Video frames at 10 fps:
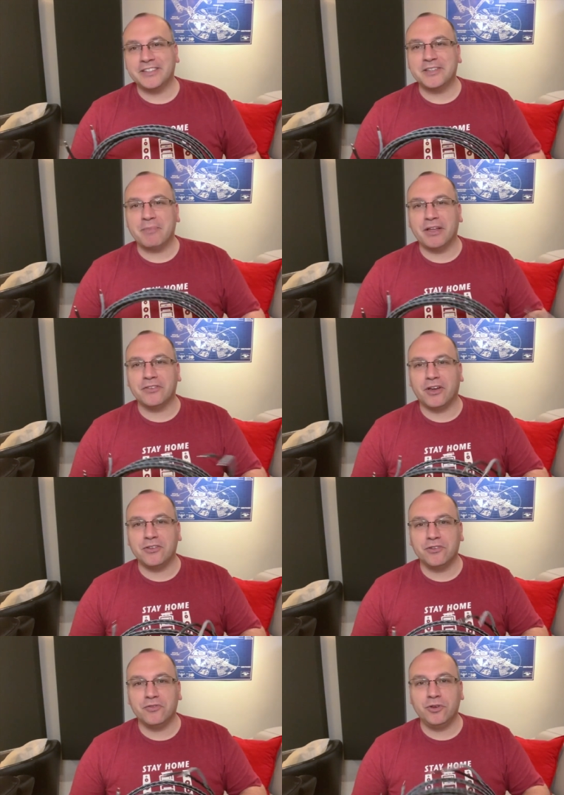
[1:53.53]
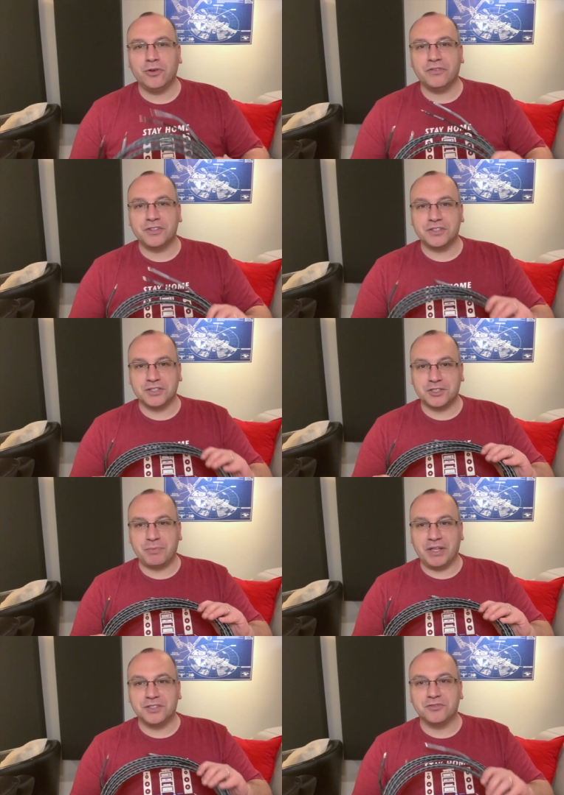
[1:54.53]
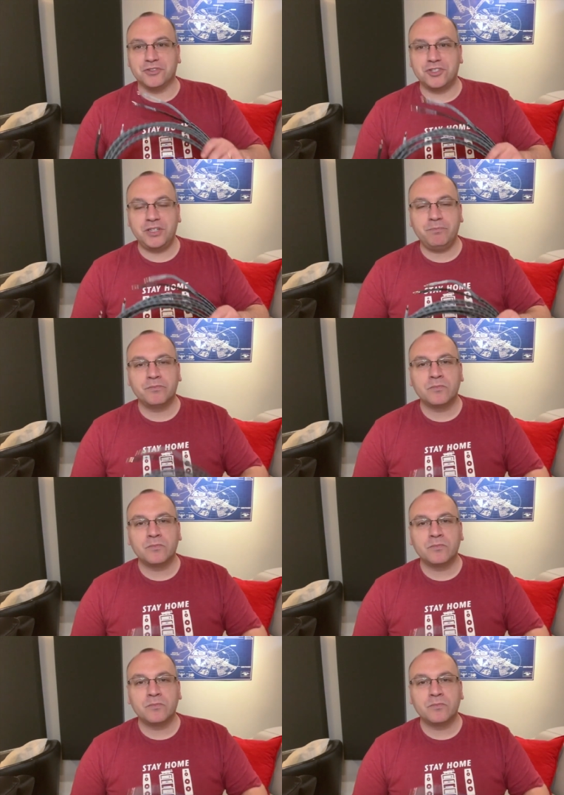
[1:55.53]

it depends on your view if this is expensive or cheap.